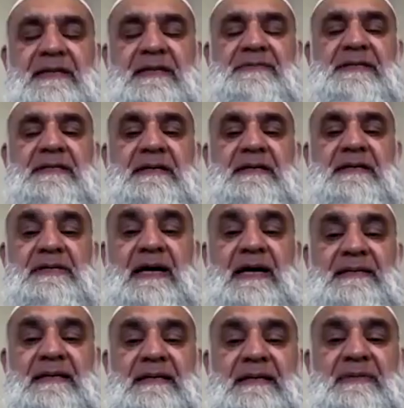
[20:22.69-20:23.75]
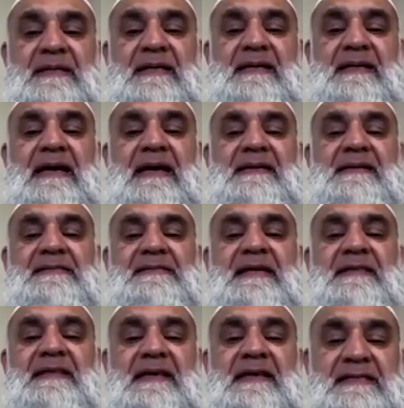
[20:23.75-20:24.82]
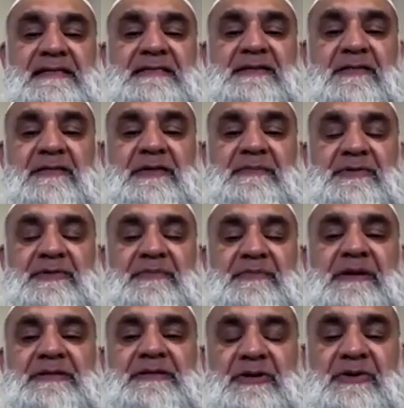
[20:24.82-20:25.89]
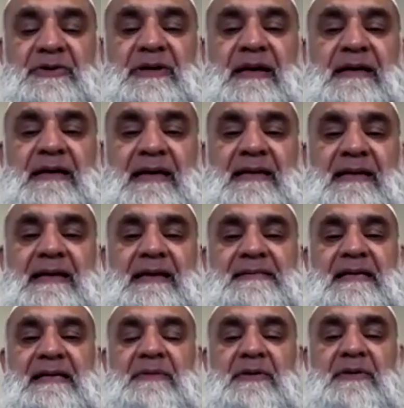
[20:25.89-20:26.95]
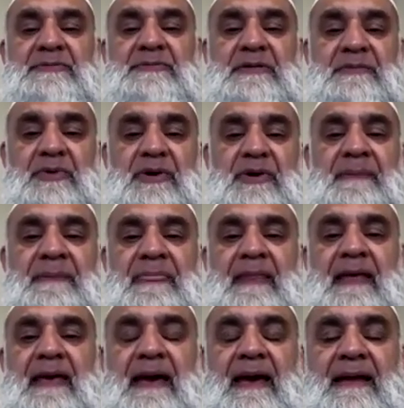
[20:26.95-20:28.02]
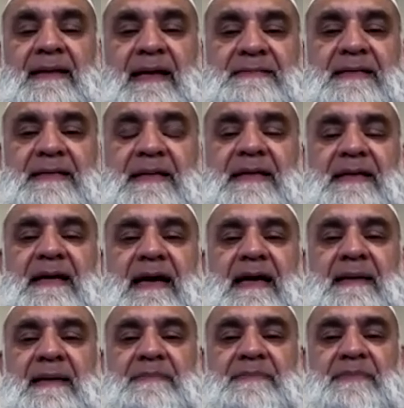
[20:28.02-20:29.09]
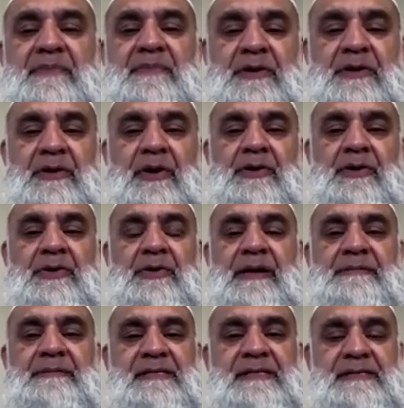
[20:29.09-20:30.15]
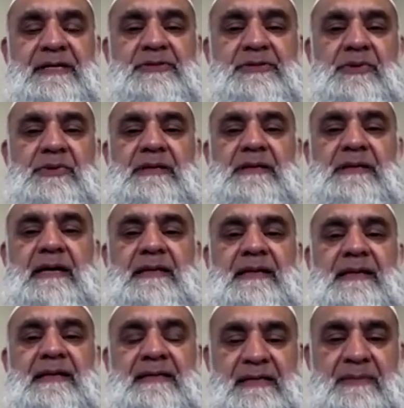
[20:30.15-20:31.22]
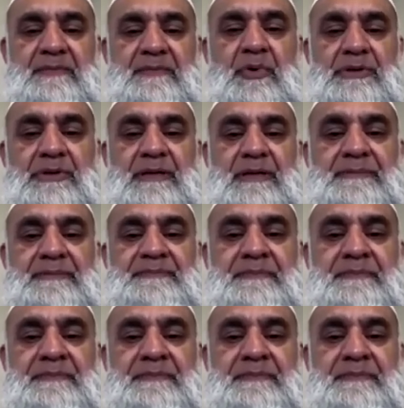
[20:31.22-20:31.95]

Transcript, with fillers: Freedom Charter, but they didn't understand the history of it properly. So that has come out with the book. And currently, I am, you know, ongoing research work. I think it's important.